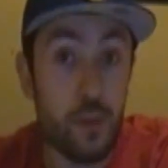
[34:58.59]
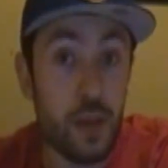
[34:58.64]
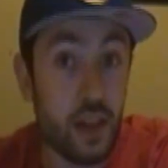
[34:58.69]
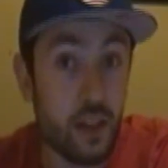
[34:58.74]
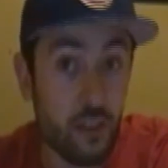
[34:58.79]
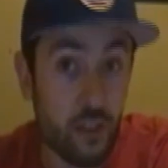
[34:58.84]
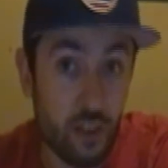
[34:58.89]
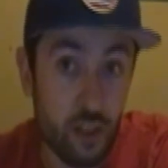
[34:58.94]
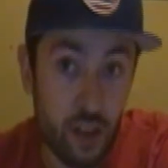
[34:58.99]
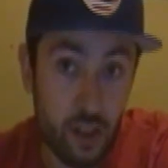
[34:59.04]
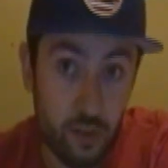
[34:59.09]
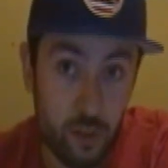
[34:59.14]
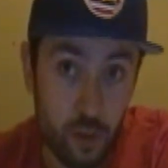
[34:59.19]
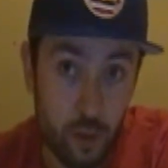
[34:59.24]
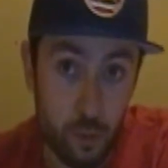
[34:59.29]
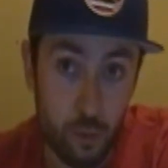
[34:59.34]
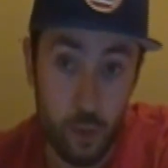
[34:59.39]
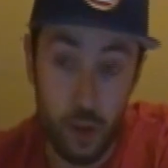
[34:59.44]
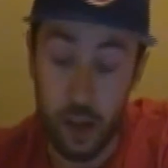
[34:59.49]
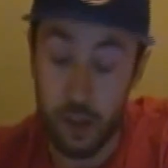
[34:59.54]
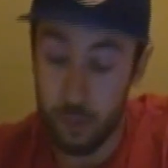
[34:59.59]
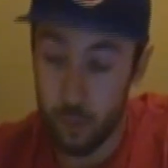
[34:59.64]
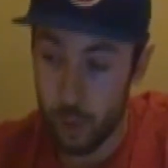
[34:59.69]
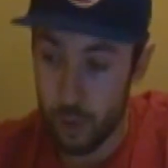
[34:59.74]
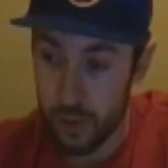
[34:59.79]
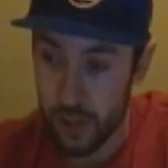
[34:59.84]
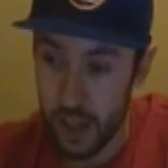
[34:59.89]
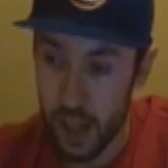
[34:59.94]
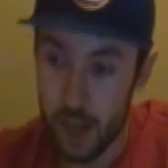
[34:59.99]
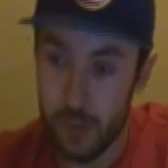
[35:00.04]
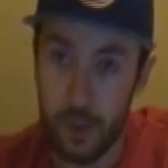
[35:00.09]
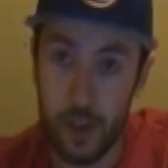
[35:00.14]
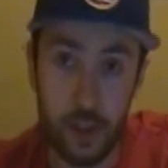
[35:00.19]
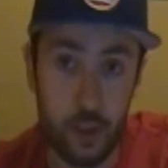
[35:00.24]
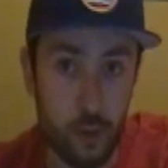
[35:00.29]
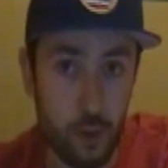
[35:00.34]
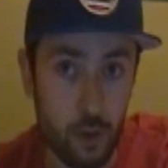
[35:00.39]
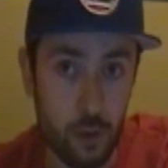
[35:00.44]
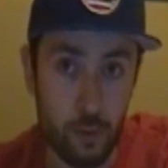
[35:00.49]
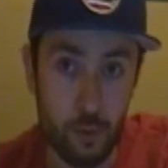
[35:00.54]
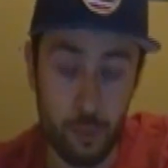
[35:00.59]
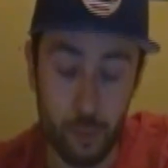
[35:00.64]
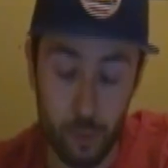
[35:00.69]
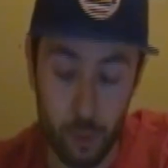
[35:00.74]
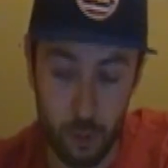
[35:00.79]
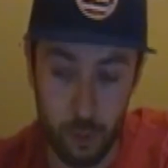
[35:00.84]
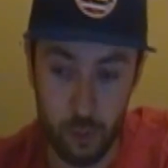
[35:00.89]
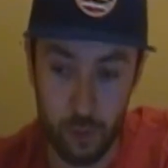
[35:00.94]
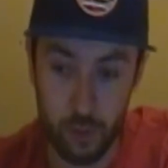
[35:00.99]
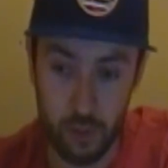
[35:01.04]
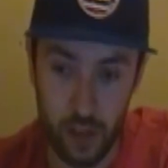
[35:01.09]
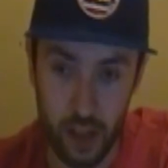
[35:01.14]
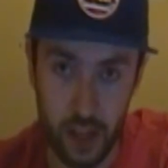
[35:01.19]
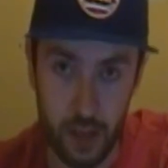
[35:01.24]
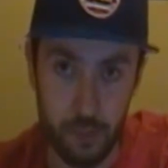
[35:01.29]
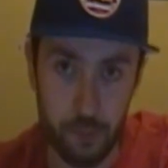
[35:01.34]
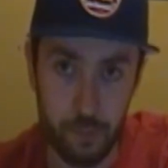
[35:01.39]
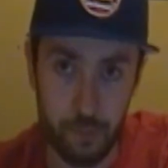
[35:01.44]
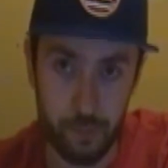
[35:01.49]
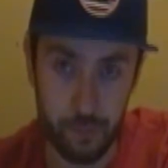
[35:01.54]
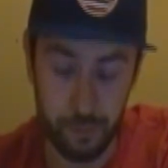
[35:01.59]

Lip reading: Because it gives you a lot more time on your personal time.